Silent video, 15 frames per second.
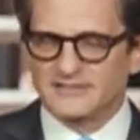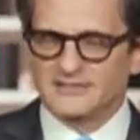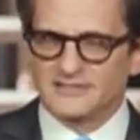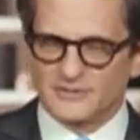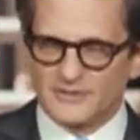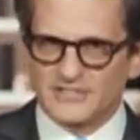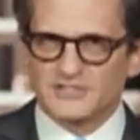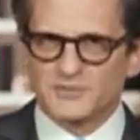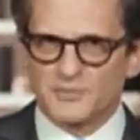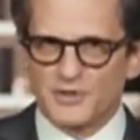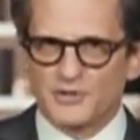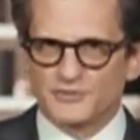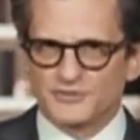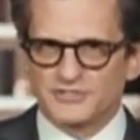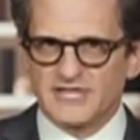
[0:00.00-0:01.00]
Oh, I
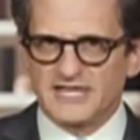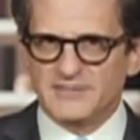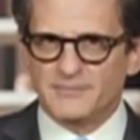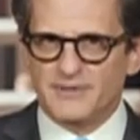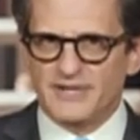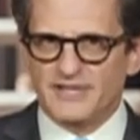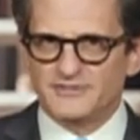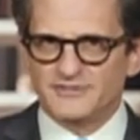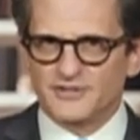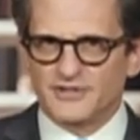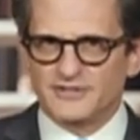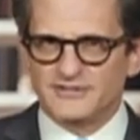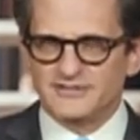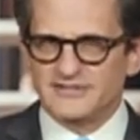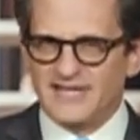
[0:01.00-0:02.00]
suppose that depends
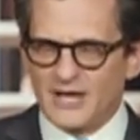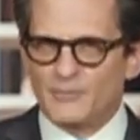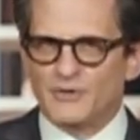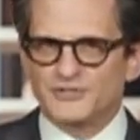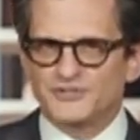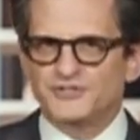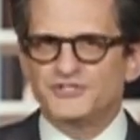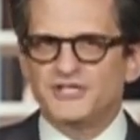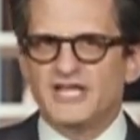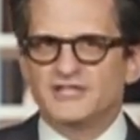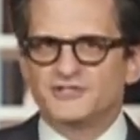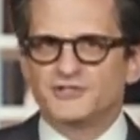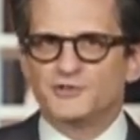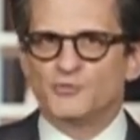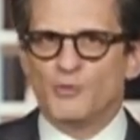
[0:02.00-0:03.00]
on how much
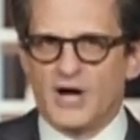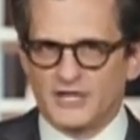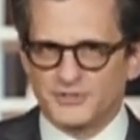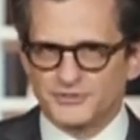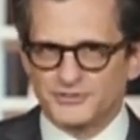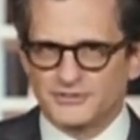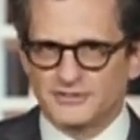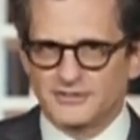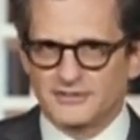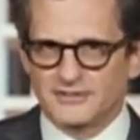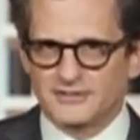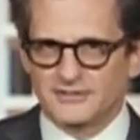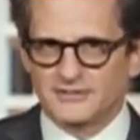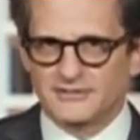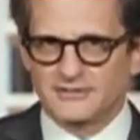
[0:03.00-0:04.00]
chess you watch.
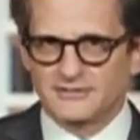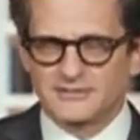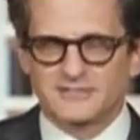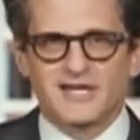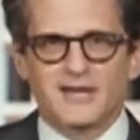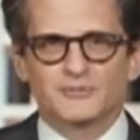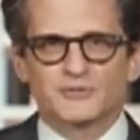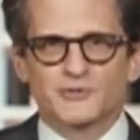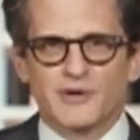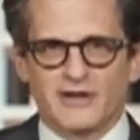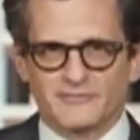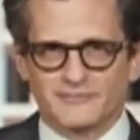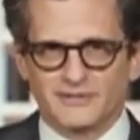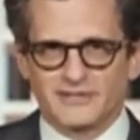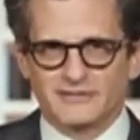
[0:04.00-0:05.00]
The Thomas Crown
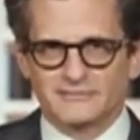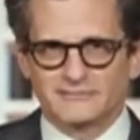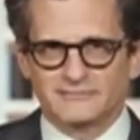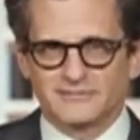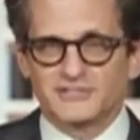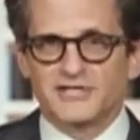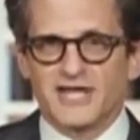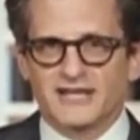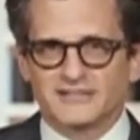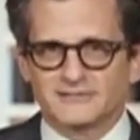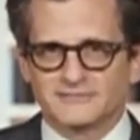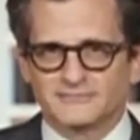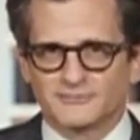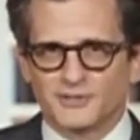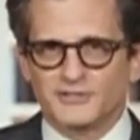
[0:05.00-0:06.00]
Affair is
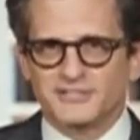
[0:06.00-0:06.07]
next on